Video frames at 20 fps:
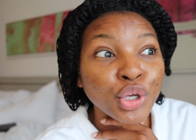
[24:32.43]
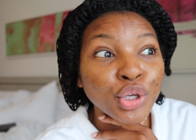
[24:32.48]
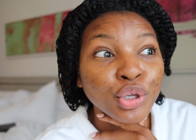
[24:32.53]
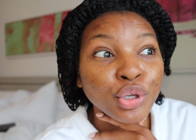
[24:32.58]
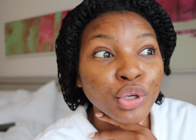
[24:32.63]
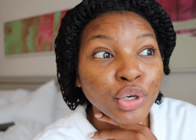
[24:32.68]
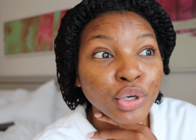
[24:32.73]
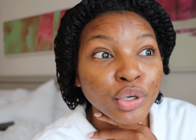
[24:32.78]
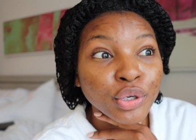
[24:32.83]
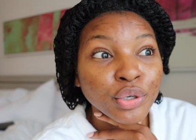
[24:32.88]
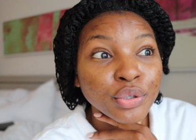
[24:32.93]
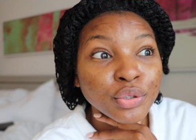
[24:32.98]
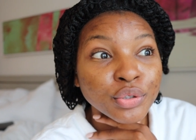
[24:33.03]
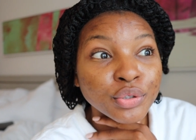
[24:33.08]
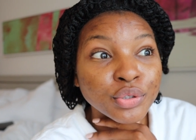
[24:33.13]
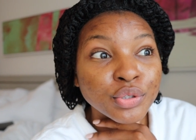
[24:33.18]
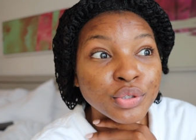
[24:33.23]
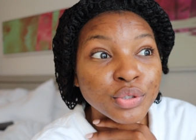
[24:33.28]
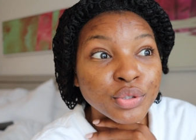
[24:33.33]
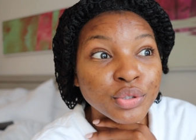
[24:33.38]

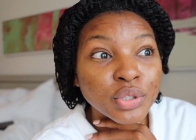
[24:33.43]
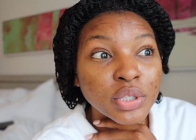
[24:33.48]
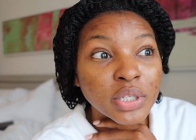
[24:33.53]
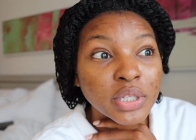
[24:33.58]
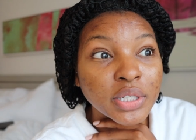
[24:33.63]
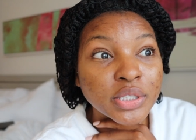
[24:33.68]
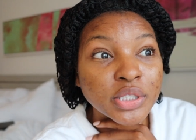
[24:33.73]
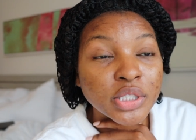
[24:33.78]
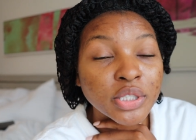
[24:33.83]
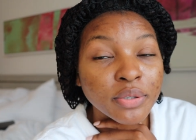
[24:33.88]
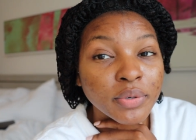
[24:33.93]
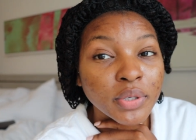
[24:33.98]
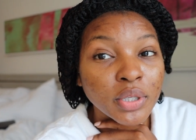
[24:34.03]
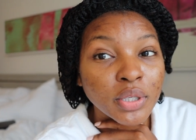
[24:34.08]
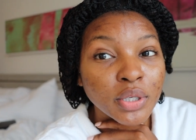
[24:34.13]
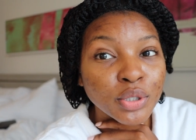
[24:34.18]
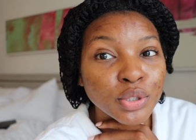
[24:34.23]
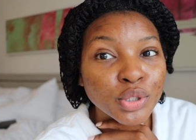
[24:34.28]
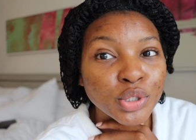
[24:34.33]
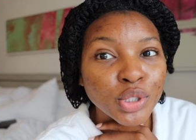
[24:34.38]
Years,
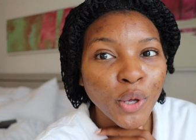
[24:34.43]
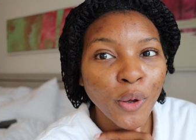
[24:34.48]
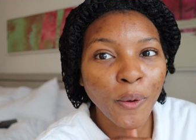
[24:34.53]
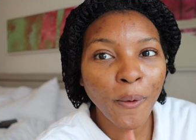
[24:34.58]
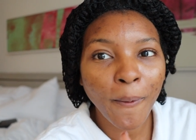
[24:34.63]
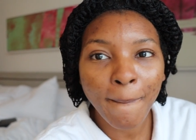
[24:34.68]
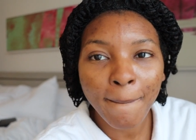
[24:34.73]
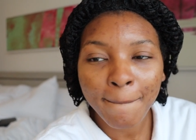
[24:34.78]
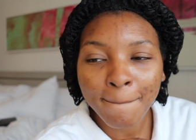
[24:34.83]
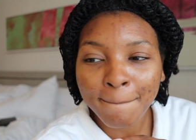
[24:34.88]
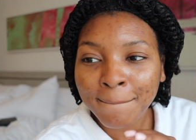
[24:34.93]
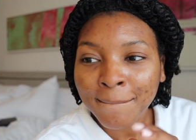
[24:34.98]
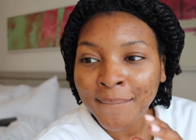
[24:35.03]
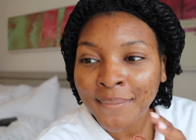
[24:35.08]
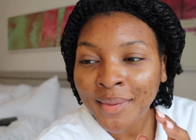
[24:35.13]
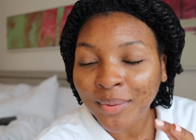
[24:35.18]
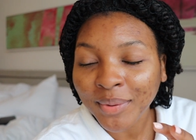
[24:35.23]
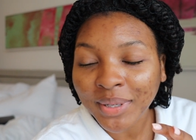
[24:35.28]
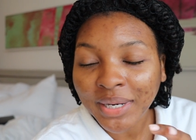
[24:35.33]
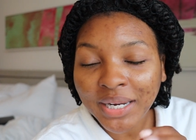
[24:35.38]
literally. So
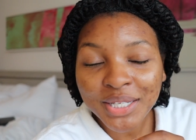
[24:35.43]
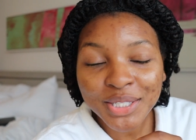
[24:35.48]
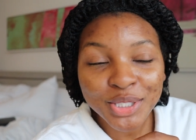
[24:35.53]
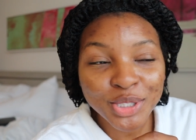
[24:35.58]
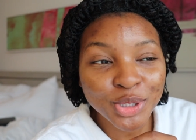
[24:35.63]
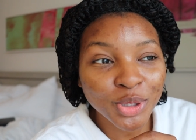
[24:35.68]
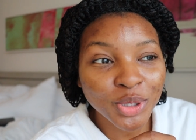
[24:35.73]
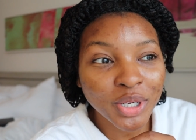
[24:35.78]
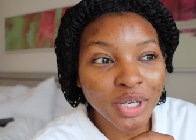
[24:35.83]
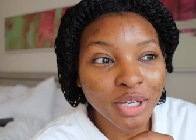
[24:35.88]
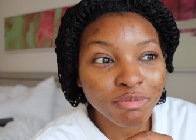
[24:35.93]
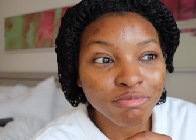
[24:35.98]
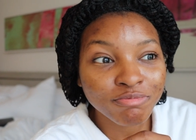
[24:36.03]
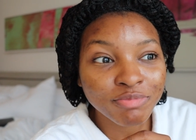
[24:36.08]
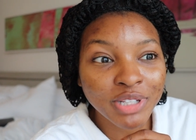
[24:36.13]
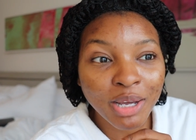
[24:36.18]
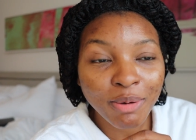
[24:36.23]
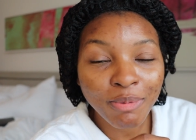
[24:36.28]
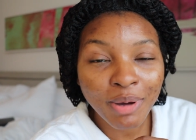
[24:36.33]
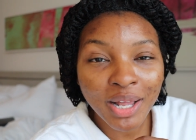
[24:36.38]
when I saw
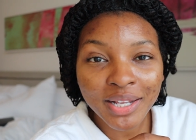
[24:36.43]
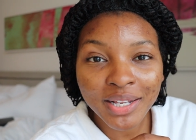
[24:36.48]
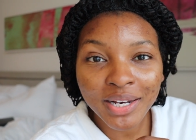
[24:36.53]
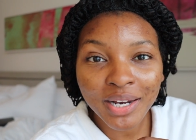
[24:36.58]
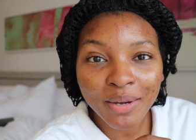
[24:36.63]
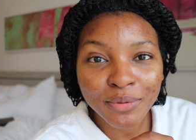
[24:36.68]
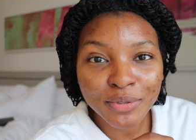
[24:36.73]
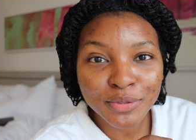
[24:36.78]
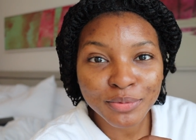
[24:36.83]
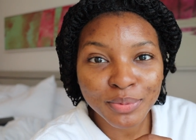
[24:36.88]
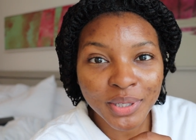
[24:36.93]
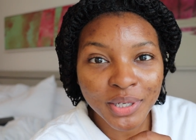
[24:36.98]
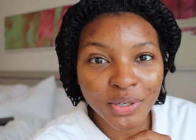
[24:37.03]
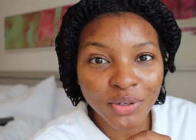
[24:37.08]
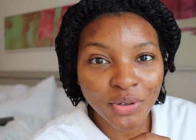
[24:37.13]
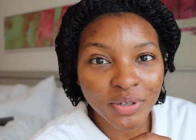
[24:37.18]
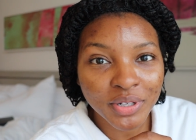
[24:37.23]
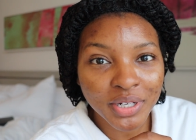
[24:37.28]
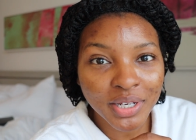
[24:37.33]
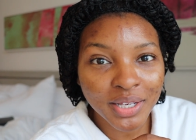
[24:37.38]
that while I was playing
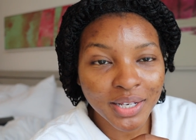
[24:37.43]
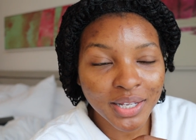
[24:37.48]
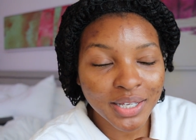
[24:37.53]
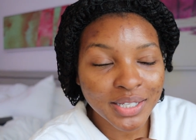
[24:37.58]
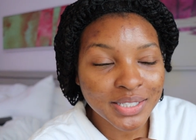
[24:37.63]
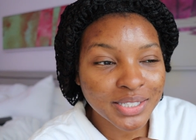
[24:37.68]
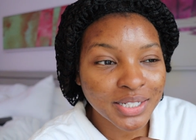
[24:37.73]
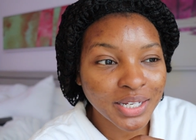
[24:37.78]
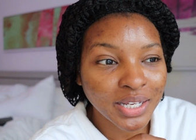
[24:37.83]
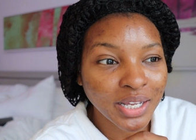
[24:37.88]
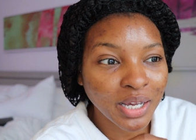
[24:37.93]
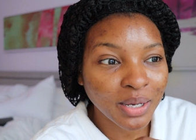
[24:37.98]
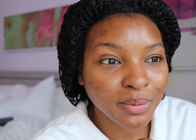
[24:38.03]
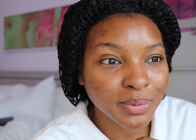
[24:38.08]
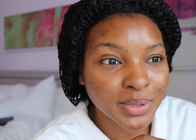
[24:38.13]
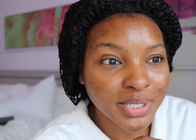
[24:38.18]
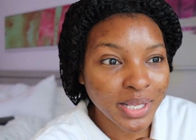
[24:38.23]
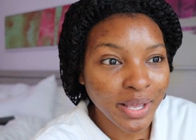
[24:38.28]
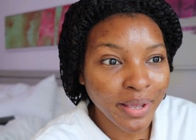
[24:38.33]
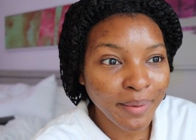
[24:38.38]
all night last night, I
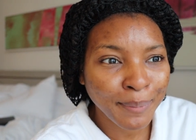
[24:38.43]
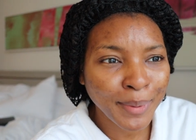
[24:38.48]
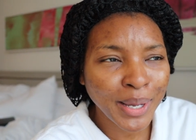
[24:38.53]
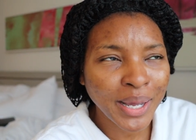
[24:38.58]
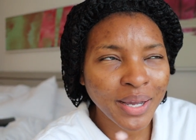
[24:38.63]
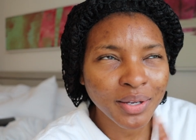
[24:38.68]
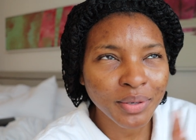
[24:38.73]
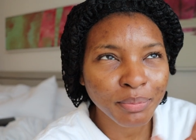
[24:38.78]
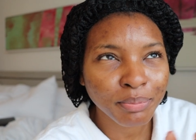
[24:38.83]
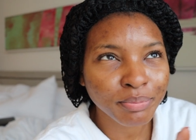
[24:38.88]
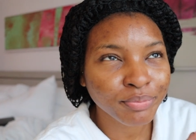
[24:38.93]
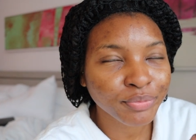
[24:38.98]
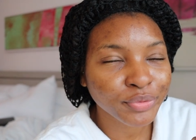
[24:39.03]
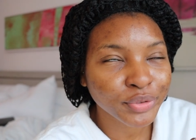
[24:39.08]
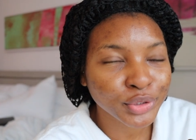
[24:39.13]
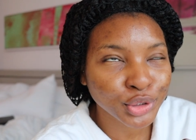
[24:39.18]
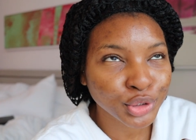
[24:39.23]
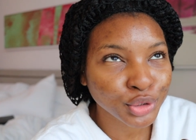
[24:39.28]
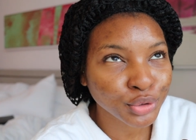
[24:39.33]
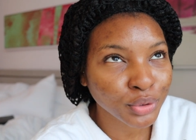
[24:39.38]
was hype. I could
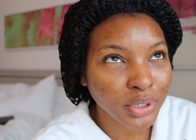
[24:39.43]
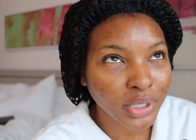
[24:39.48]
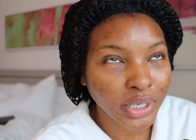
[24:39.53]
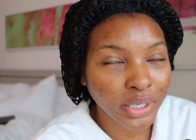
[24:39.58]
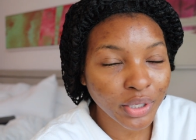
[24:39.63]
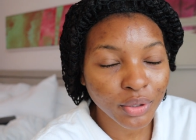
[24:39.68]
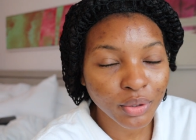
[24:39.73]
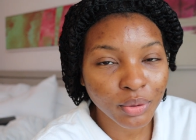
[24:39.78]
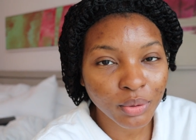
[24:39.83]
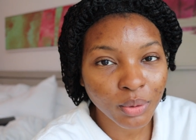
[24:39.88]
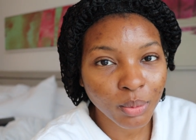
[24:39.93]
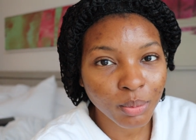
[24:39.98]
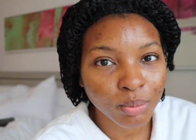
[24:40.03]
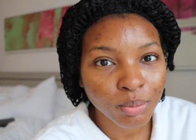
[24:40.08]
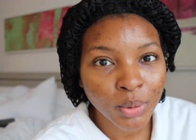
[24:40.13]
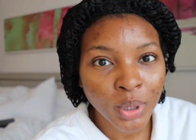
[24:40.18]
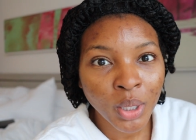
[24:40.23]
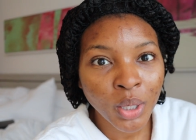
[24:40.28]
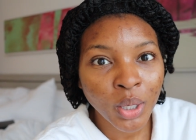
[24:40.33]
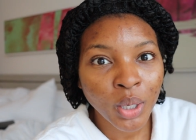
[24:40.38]
for sure like, you know,
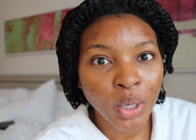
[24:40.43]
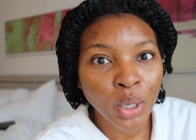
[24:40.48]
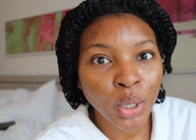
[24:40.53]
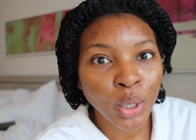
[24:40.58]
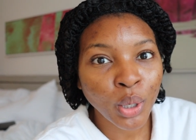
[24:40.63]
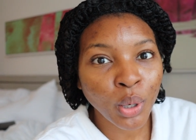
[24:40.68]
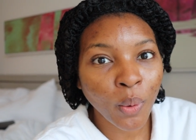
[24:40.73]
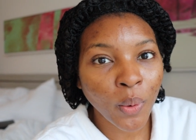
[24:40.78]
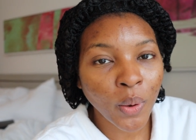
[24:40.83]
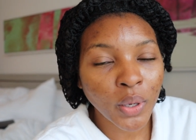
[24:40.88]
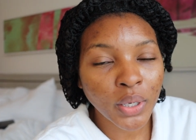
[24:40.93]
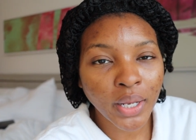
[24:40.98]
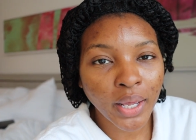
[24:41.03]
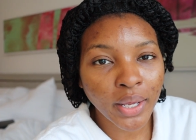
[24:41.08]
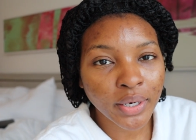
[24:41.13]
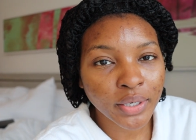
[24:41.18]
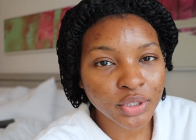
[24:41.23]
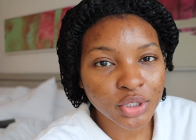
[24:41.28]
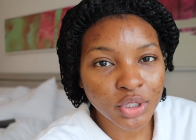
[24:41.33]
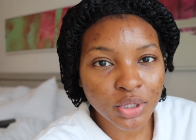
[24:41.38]
go
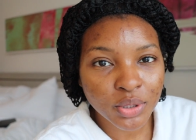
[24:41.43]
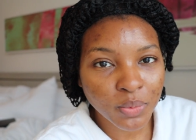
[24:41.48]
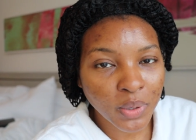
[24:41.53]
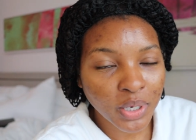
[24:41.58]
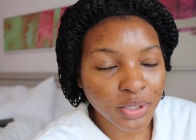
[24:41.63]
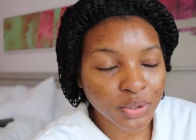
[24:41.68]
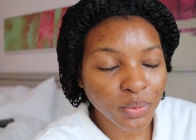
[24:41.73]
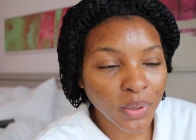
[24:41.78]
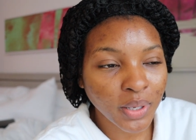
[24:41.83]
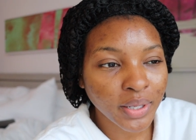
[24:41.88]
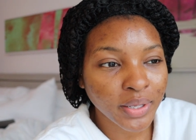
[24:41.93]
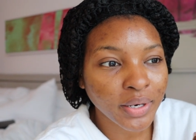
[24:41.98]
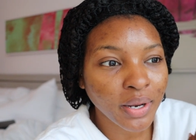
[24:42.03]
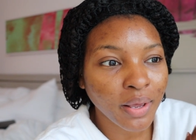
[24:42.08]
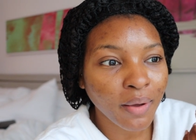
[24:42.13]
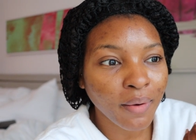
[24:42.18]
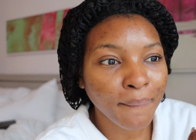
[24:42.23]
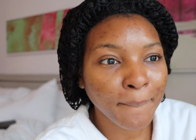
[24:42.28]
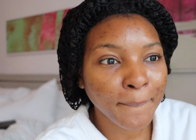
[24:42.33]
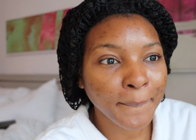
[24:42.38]
online and just watch Wild and
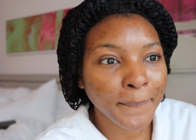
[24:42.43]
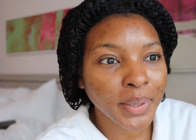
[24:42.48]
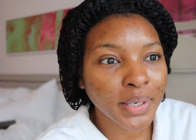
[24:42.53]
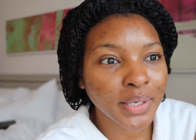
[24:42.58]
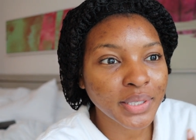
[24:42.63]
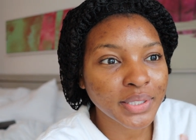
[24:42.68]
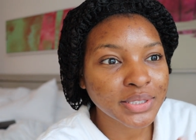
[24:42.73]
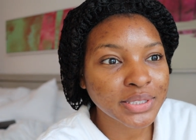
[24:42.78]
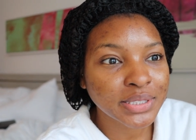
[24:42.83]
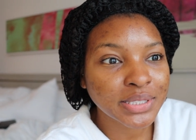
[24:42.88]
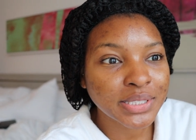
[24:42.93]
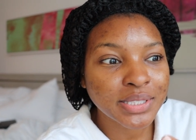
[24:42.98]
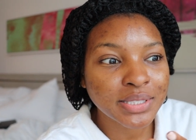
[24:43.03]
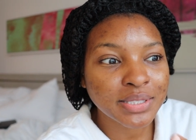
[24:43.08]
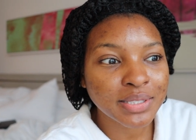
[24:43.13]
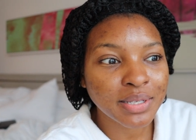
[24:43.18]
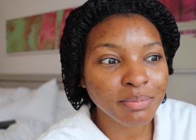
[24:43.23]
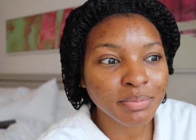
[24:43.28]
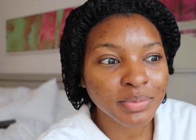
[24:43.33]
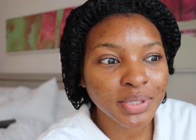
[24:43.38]
Out. But it's just
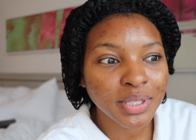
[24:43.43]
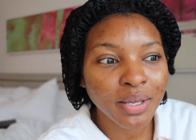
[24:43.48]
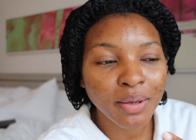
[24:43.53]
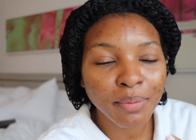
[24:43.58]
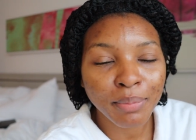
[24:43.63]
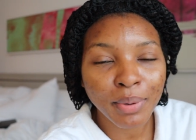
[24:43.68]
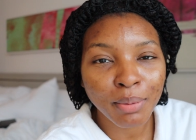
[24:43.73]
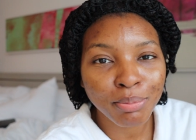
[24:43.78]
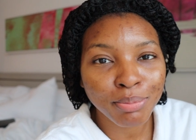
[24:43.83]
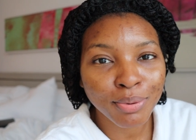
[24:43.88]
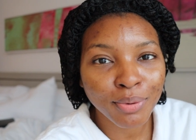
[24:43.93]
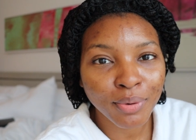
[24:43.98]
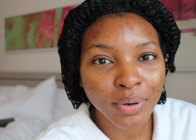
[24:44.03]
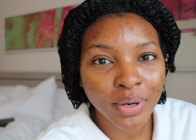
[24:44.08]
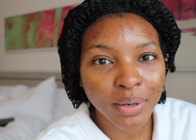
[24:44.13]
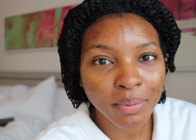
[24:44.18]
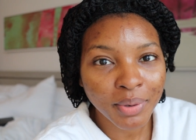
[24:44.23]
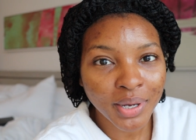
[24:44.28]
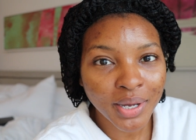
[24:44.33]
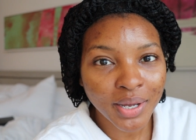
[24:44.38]
something about
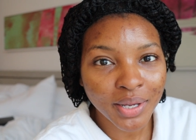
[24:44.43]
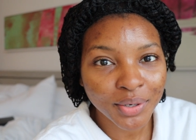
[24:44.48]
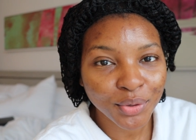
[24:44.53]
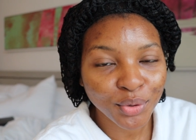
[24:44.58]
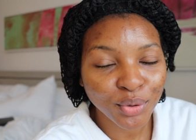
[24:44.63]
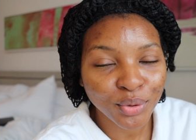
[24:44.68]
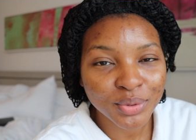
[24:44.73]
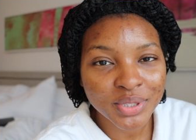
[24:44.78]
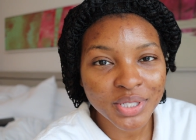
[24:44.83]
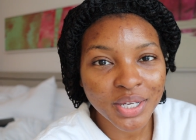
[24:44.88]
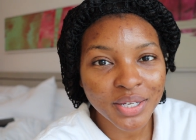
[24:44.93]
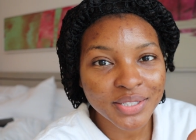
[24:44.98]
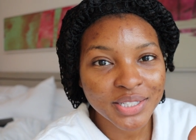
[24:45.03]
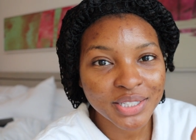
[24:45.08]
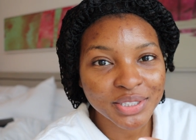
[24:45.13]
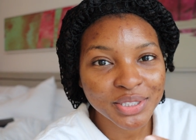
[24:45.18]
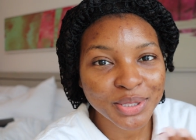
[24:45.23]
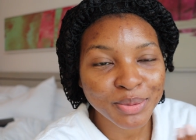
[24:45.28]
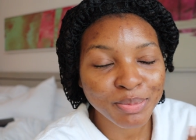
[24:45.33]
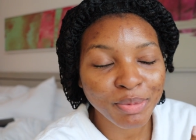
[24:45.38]
program guide and hotels
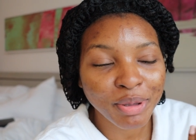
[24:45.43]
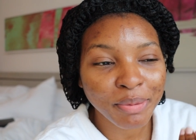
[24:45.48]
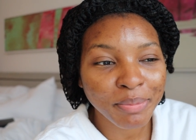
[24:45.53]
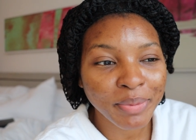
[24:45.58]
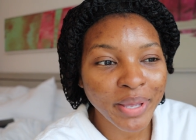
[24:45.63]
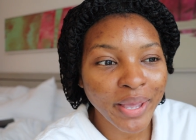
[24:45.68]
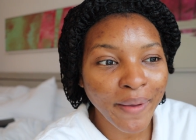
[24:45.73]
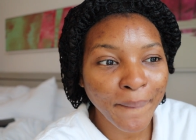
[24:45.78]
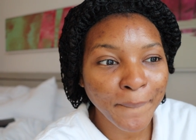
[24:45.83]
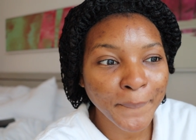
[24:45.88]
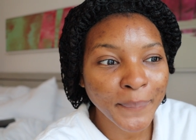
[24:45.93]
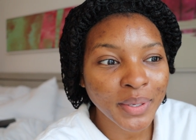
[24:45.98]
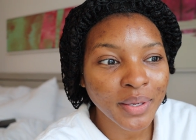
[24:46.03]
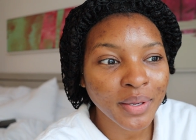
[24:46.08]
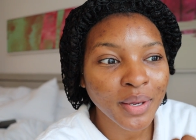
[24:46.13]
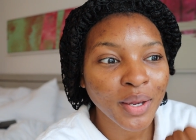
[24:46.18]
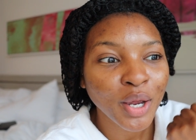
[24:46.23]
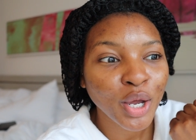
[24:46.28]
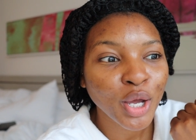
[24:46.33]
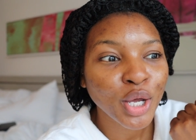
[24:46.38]
that just make me
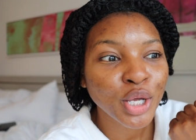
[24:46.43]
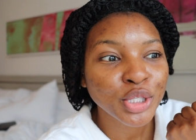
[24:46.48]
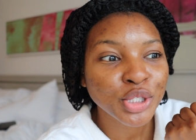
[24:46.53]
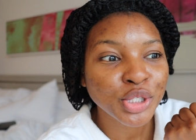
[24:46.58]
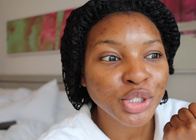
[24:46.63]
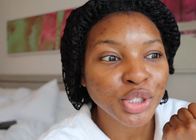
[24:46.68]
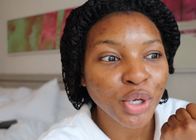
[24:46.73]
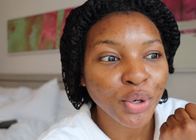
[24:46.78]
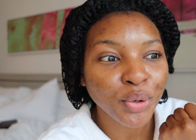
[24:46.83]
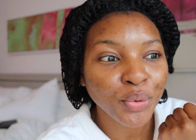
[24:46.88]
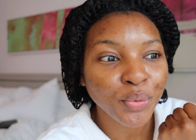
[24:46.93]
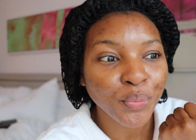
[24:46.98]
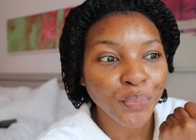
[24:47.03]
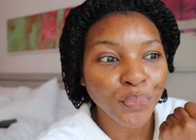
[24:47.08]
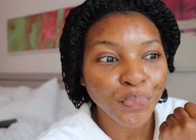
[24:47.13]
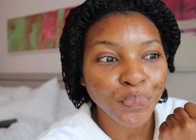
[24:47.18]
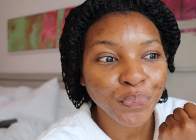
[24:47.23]
happy. So